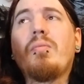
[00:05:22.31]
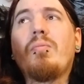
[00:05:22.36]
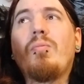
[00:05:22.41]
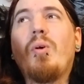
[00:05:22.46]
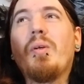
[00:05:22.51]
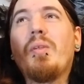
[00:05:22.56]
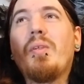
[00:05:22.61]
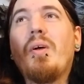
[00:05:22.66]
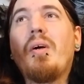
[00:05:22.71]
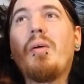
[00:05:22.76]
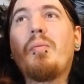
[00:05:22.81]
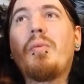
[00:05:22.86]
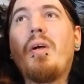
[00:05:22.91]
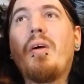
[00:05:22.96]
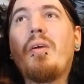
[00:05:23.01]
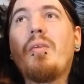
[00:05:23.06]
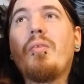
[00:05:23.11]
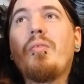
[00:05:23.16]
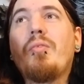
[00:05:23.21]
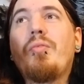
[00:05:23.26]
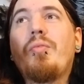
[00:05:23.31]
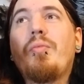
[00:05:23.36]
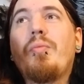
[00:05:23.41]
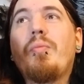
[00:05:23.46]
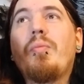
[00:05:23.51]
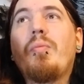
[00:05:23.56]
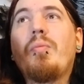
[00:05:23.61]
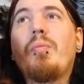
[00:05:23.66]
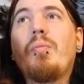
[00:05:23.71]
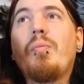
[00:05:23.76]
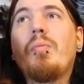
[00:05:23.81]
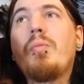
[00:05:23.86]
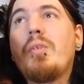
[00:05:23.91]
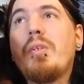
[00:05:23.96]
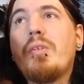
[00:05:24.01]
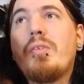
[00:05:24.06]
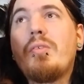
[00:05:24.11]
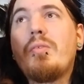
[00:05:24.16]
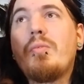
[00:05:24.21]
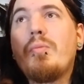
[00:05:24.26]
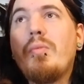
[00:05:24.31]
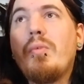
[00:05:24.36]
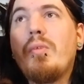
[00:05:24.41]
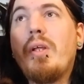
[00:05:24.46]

whatnot, kind of just